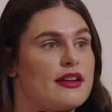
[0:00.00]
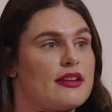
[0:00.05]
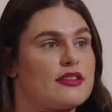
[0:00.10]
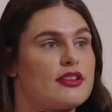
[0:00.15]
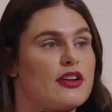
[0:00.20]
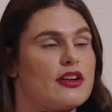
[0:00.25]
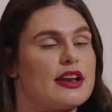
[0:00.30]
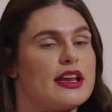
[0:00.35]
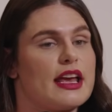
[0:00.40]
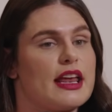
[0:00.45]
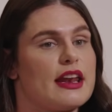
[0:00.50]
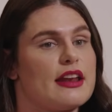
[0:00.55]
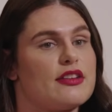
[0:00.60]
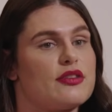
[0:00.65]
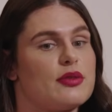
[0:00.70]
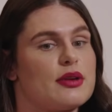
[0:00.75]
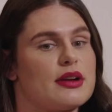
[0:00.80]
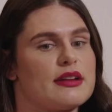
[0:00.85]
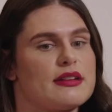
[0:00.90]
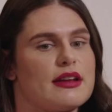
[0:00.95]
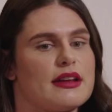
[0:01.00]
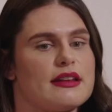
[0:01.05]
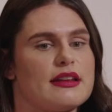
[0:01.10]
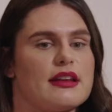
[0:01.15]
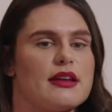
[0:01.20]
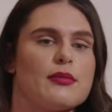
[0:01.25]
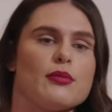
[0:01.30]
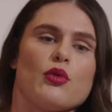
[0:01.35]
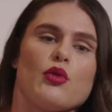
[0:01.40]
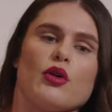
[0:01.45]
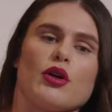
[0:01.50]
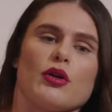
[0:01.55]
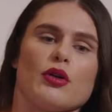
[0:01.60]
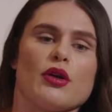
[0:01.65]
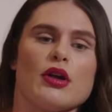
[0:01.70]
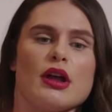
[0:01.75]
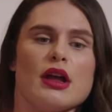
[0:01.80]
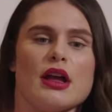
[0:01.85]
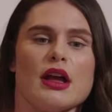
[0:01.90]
I started to get into it because I did it more